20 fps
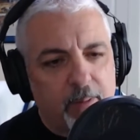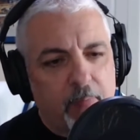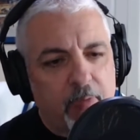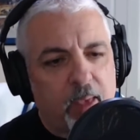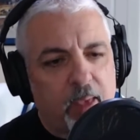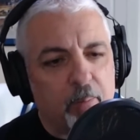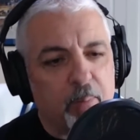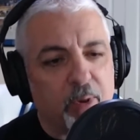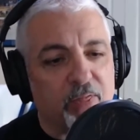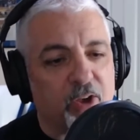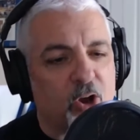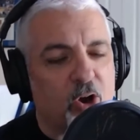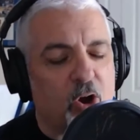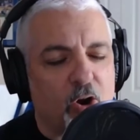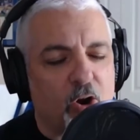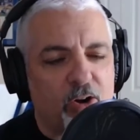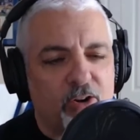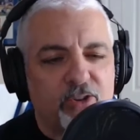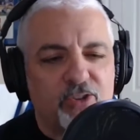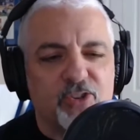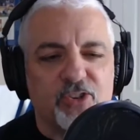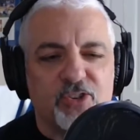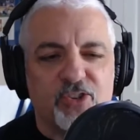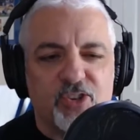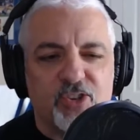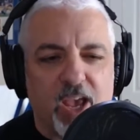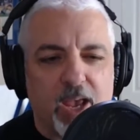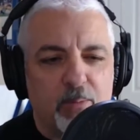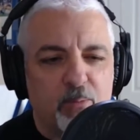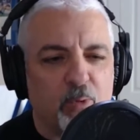but the Cardinals
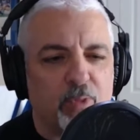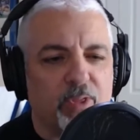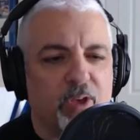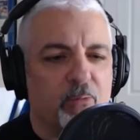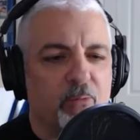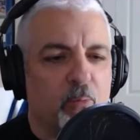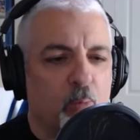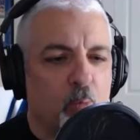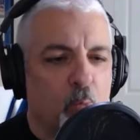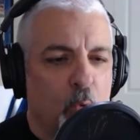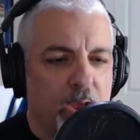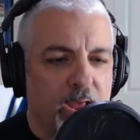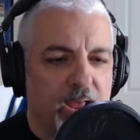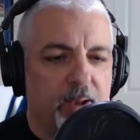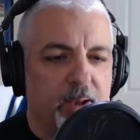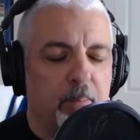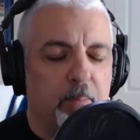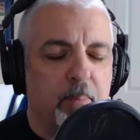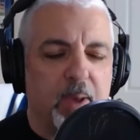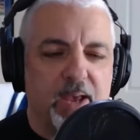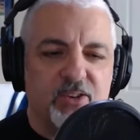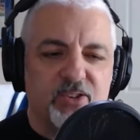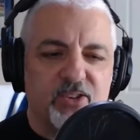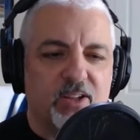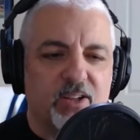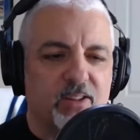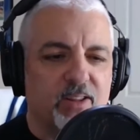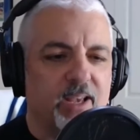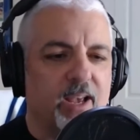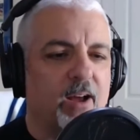escaped with a win
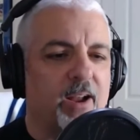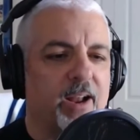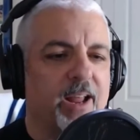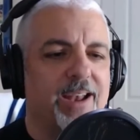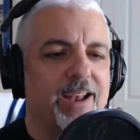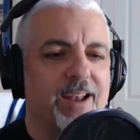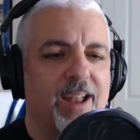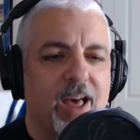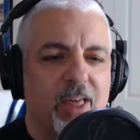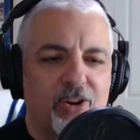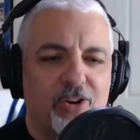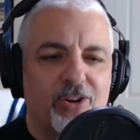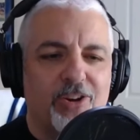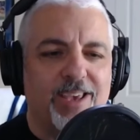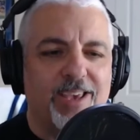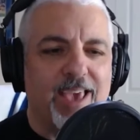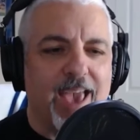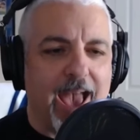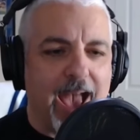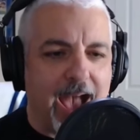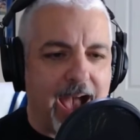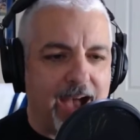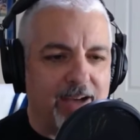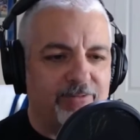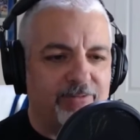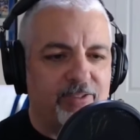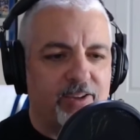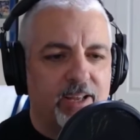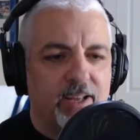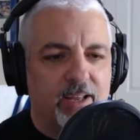basically on another
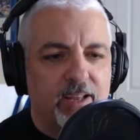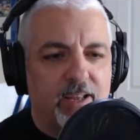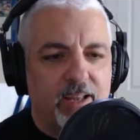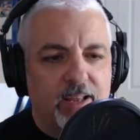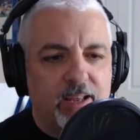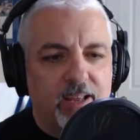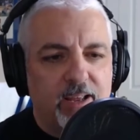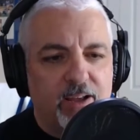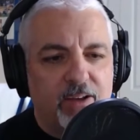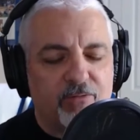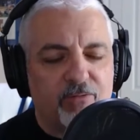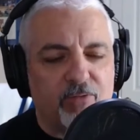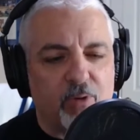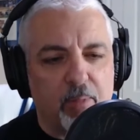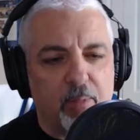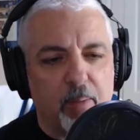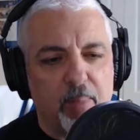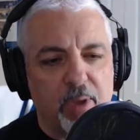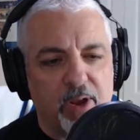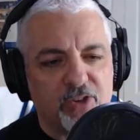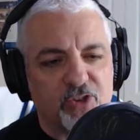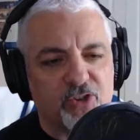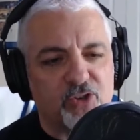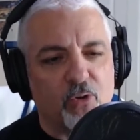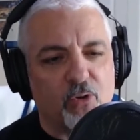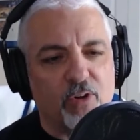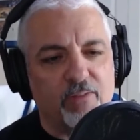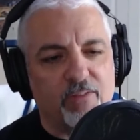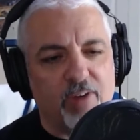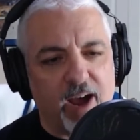gaffe from the
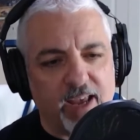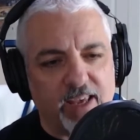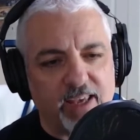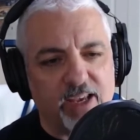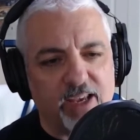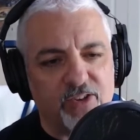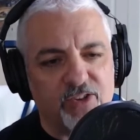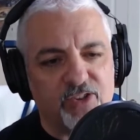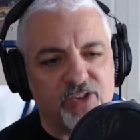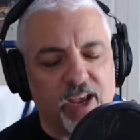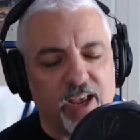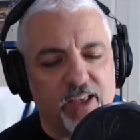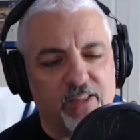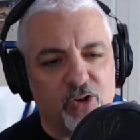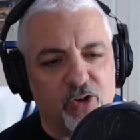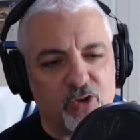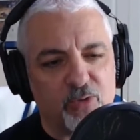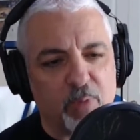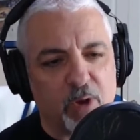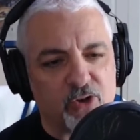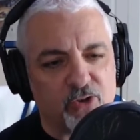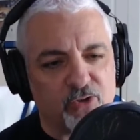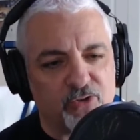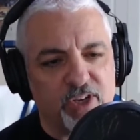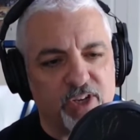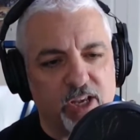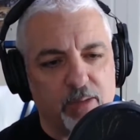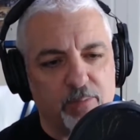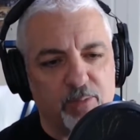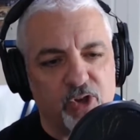Minnesota Vikings and their special
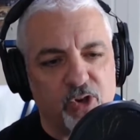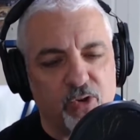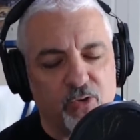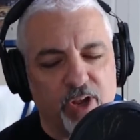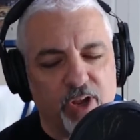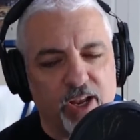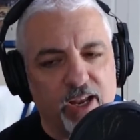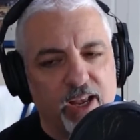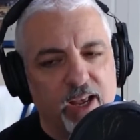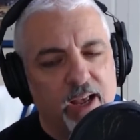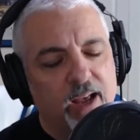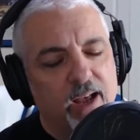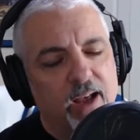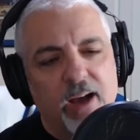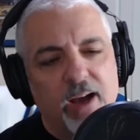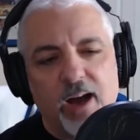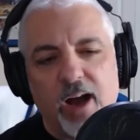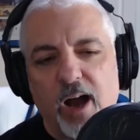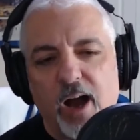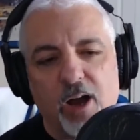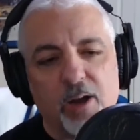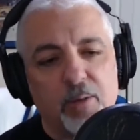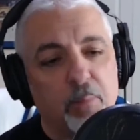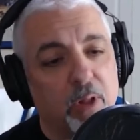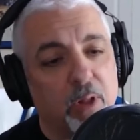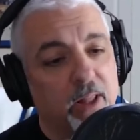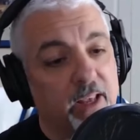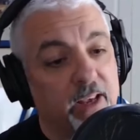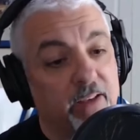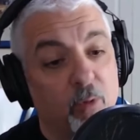teams unit.
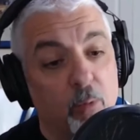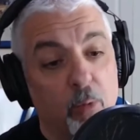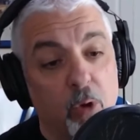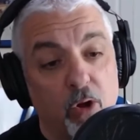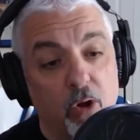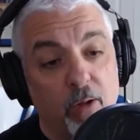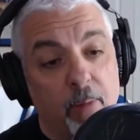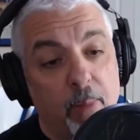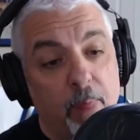Unbelievable.